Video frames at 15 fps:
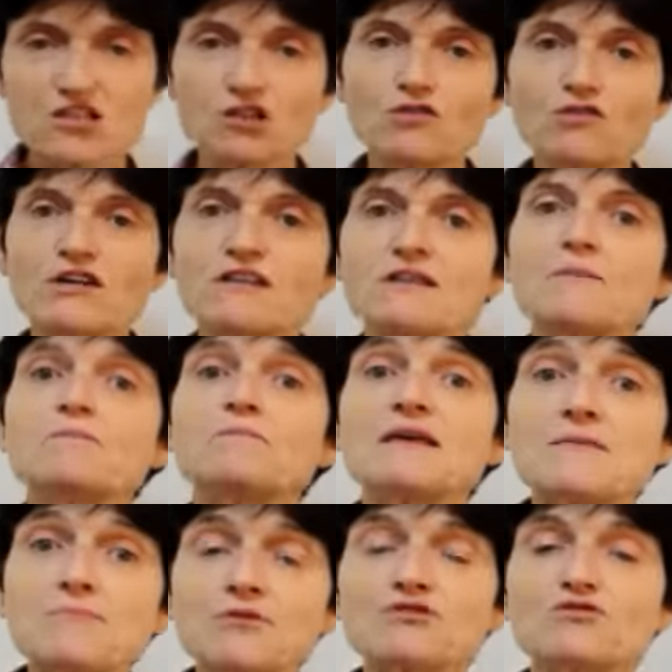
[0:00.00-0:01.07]
to look at the
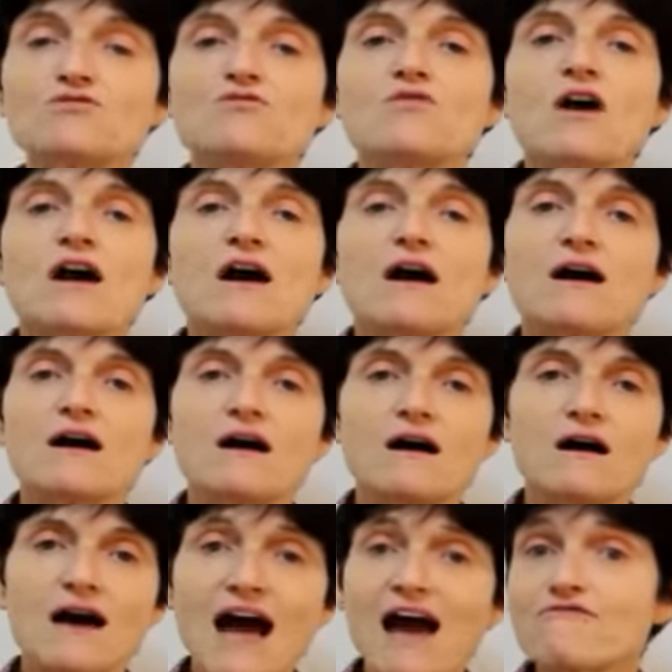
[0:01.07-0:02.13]
people you
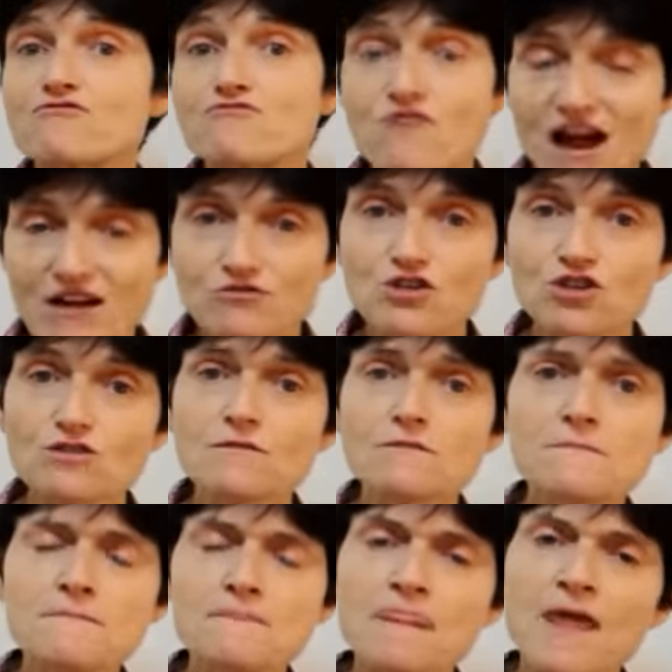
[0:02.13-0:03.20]
have around
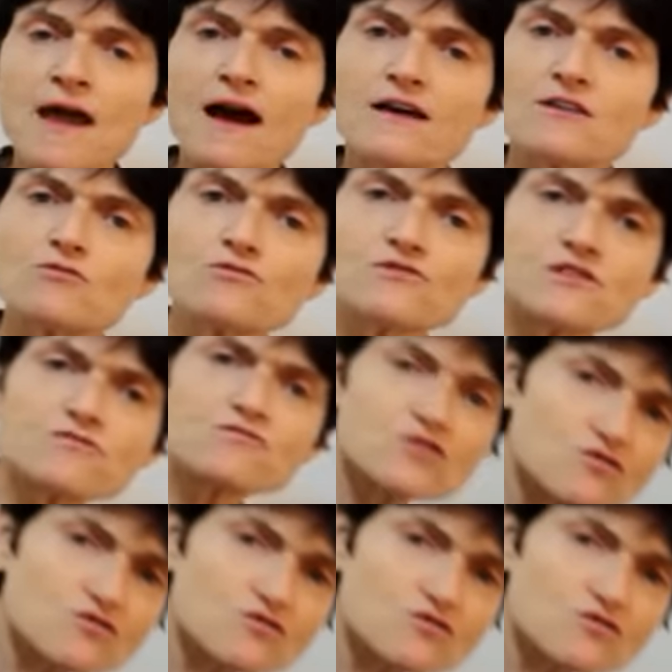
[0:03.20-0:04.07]
you and also